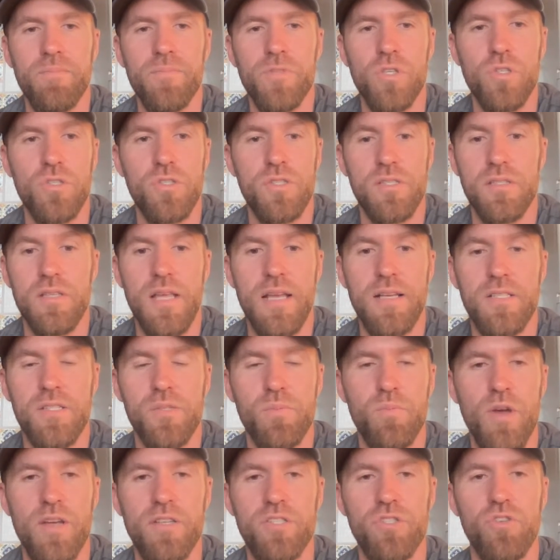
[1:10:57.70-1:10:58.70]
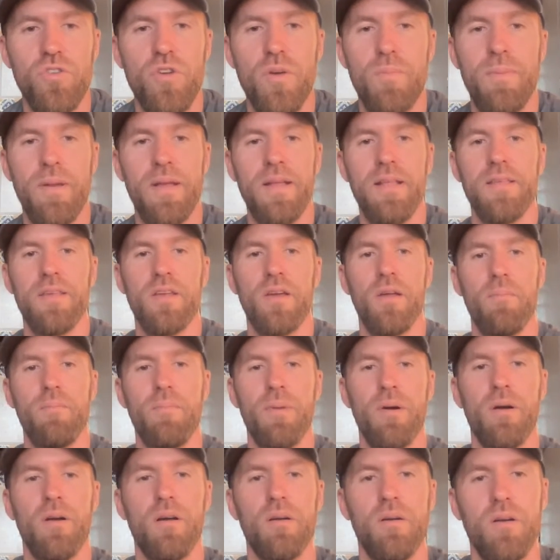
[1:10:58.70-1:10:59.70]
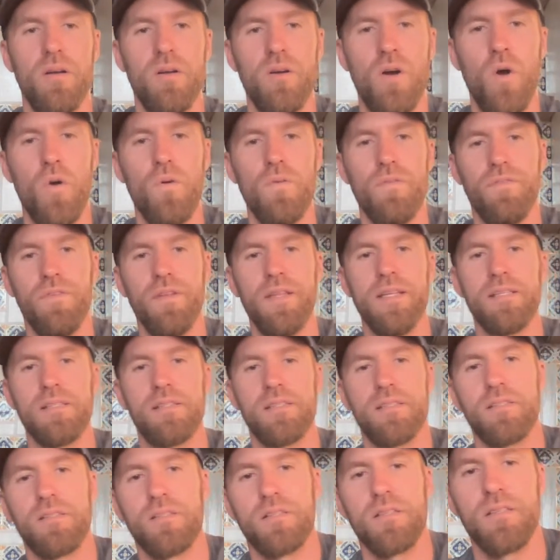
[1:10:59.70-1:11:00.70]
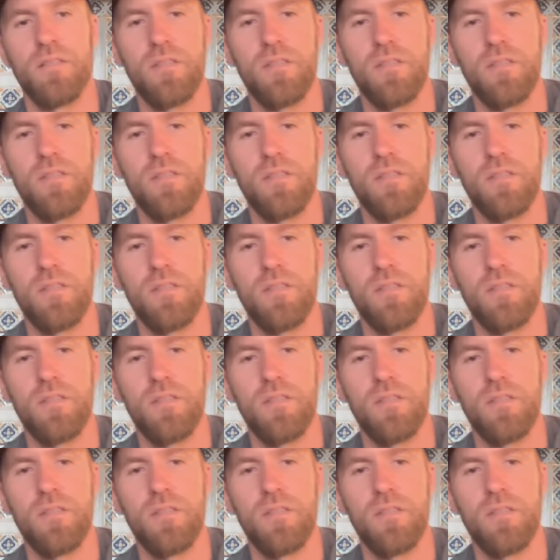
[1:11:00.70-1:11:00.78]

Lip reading: Just express your opinion, but hopefully it's